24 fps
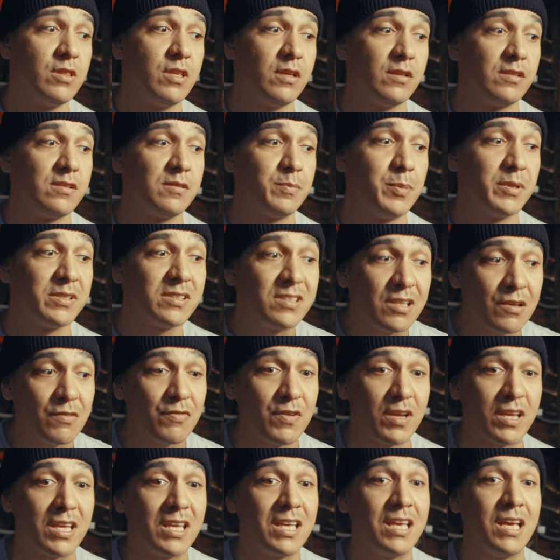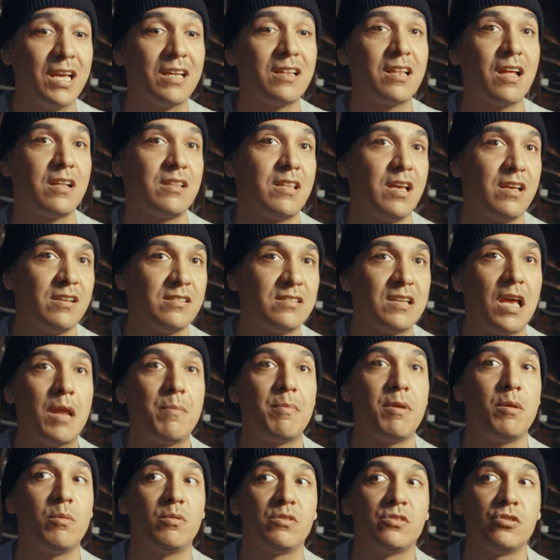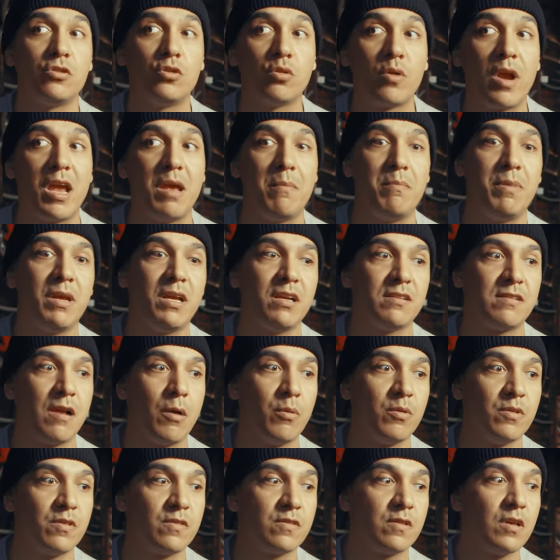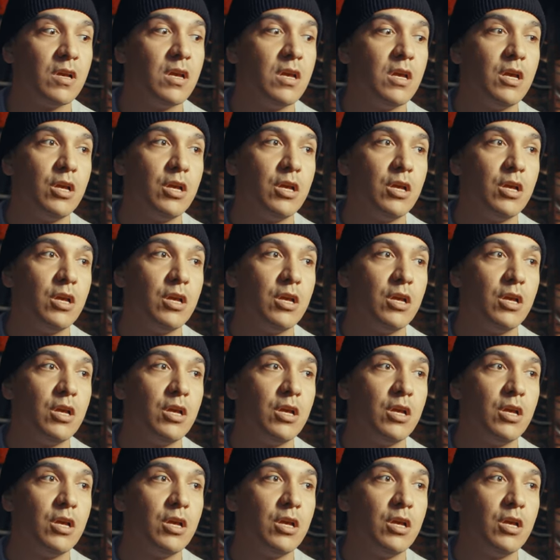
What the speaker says: the specific kit that they sent me was great because I was